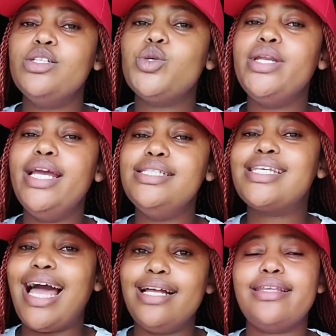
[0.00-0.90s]

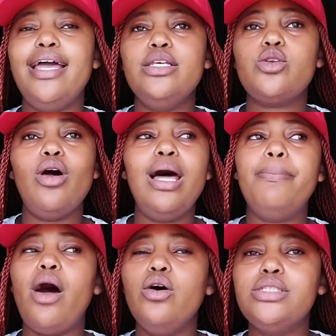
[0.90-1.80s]
Today's gaga is all
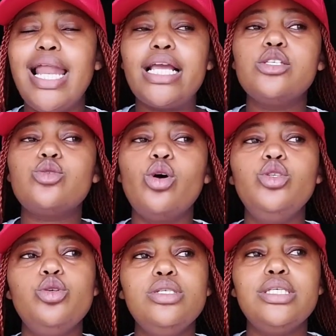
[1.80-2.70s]
about, like, it's
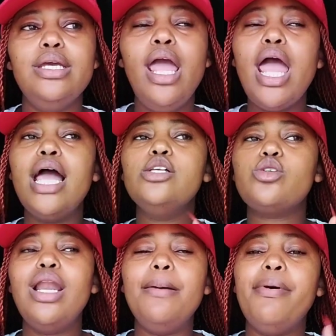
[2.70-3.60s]
so juicy.
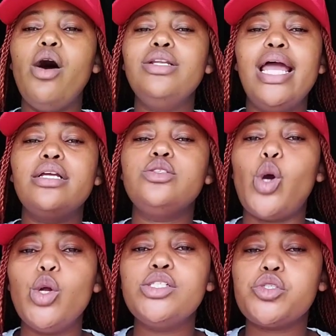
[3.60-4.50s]
It's all about, like,
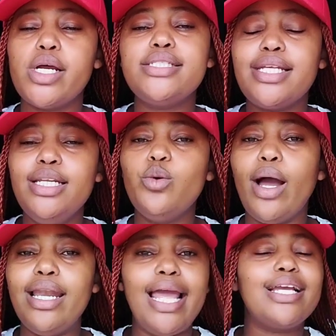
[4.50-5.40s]
don't trust
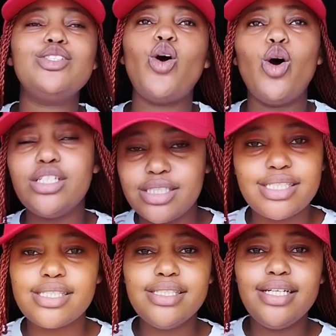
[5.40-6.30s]
anyone. Like,
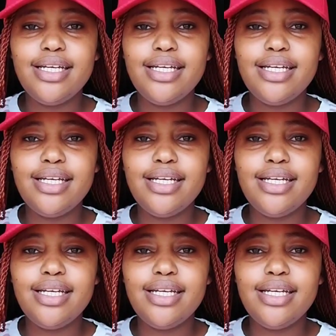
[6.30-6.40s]
don't.